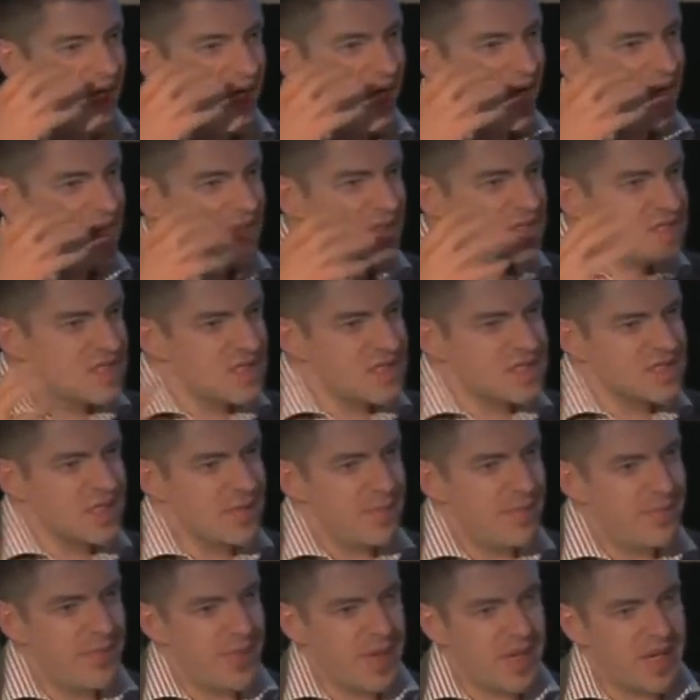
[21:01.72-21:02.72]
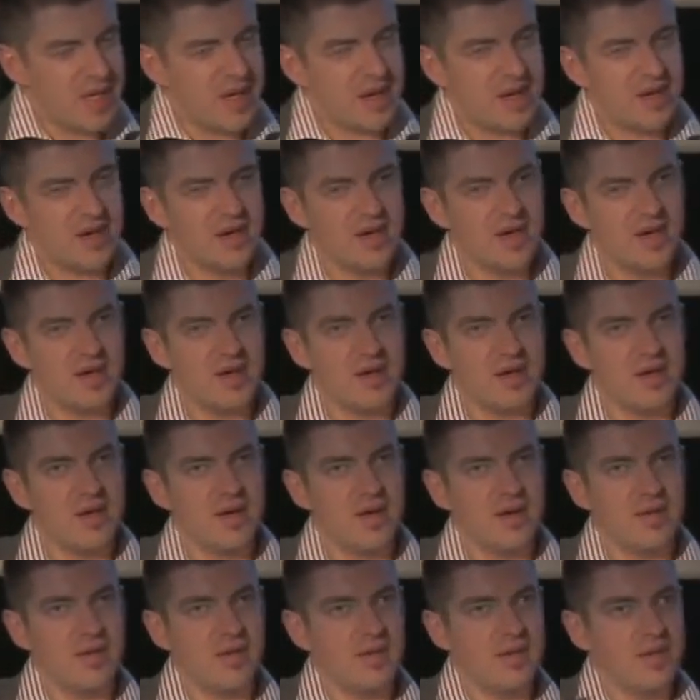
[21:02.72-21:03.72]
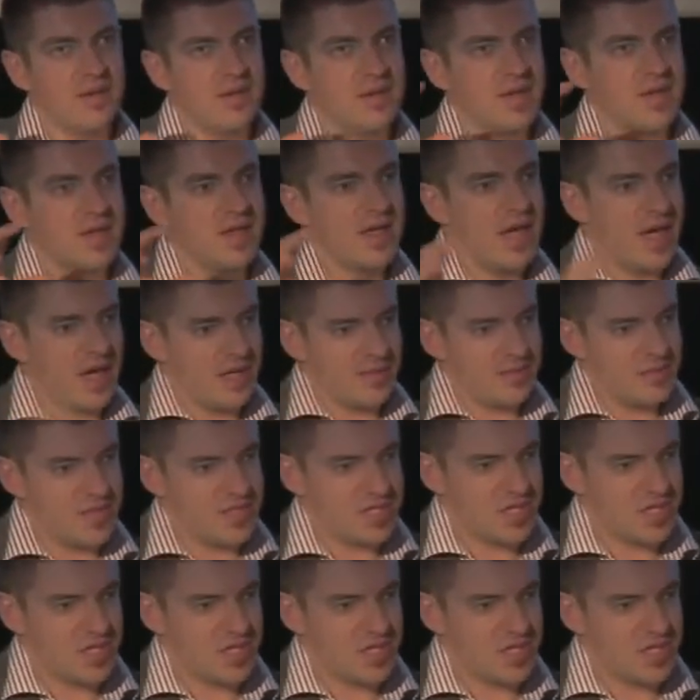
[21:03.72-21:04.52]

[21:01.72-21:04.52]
And this is a big game